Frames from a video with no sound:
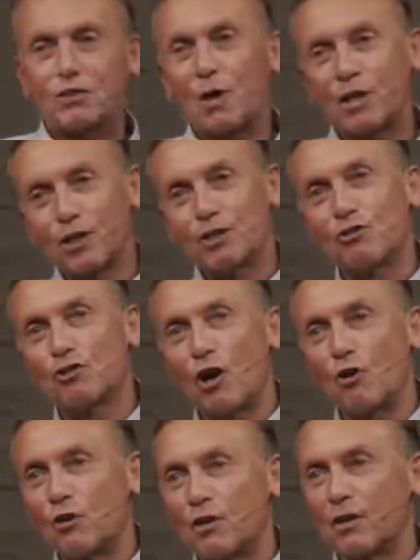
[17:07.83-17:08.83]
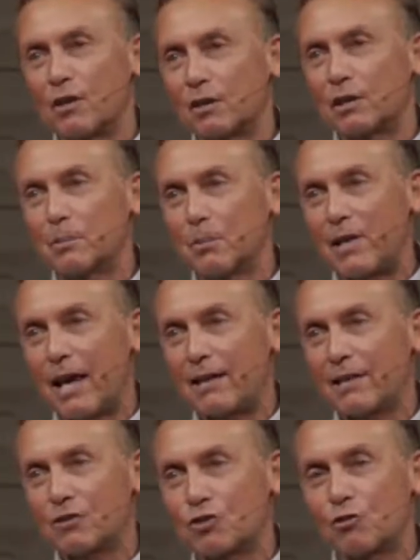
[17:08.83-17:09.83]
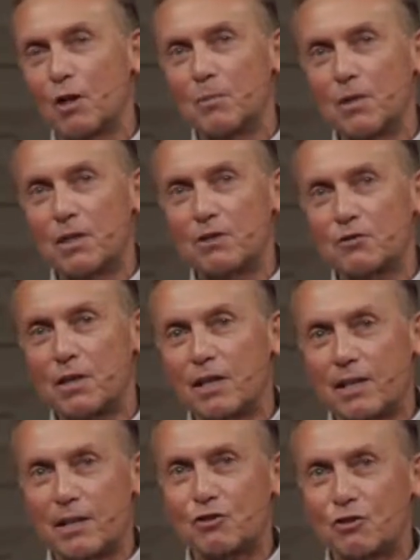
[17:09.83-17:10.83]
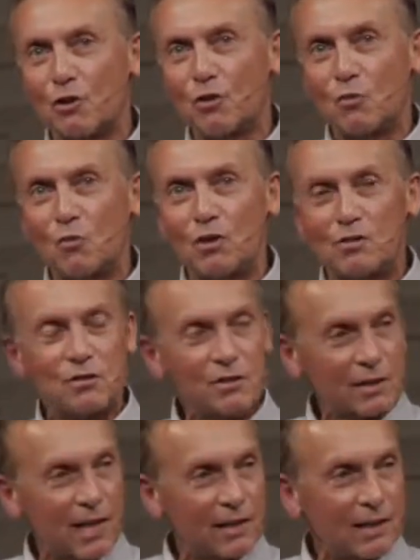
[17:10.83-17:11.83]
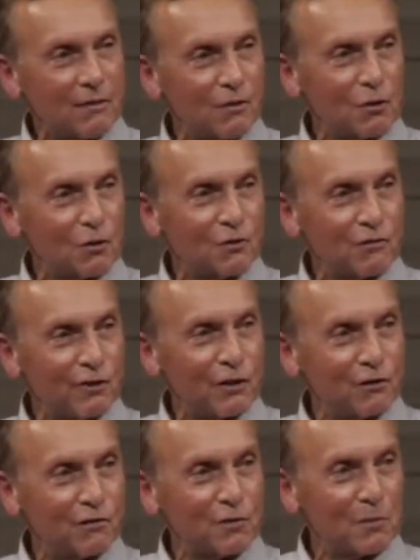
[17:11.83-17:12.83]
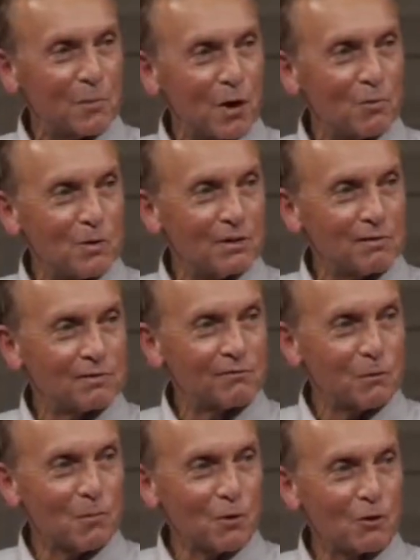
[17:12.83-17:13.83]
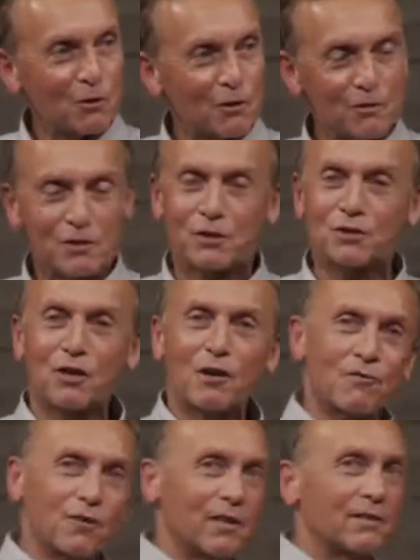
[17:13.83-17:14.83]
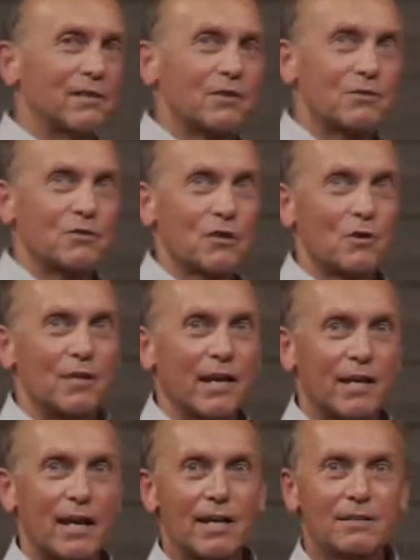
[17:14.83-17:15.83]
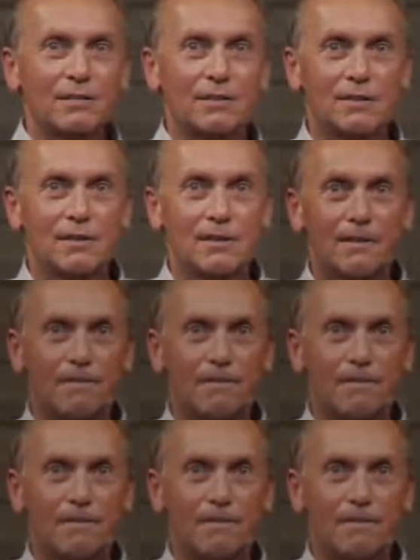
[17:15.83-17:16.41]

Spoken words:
So I couldn't show you a clip of that. They scrubbed it yesterday. Can I show you one just to kind of give you a little feel for the moment from earlier, the discovery? Let's show that, guys.